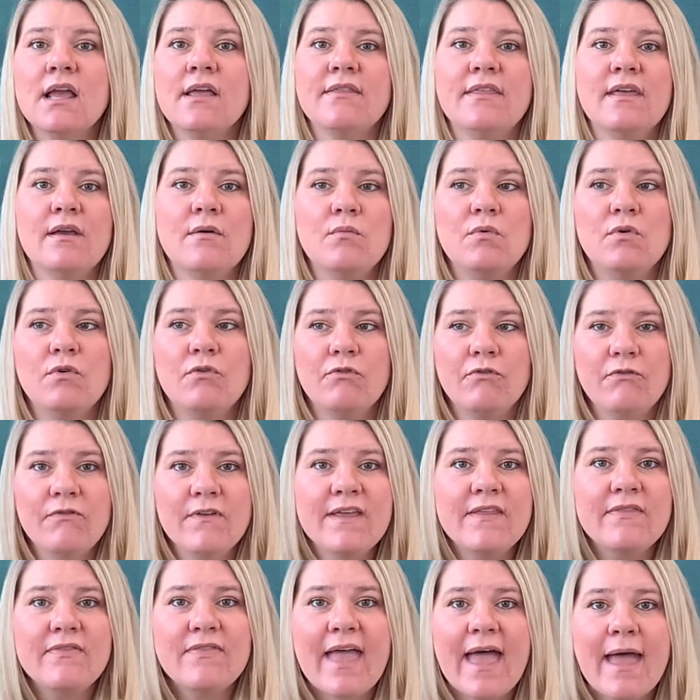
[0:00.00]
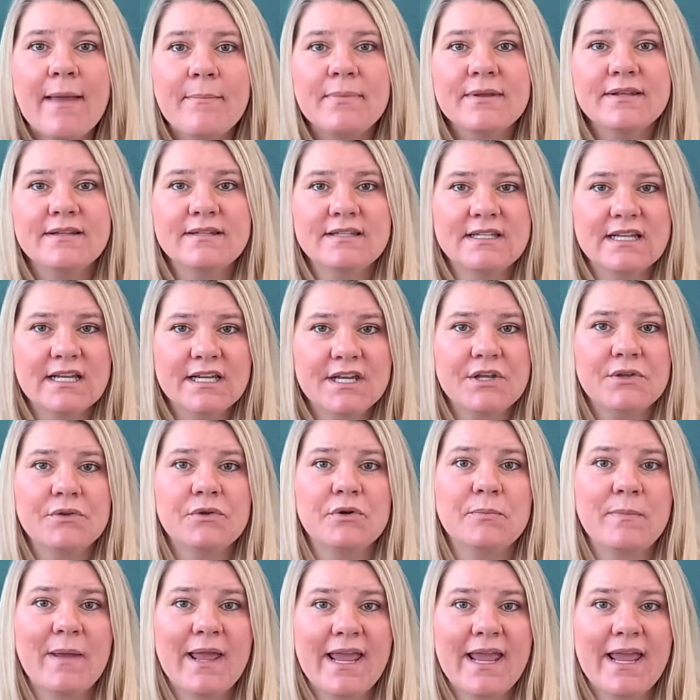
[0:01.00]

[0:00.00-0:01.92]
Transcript: that will fit that particular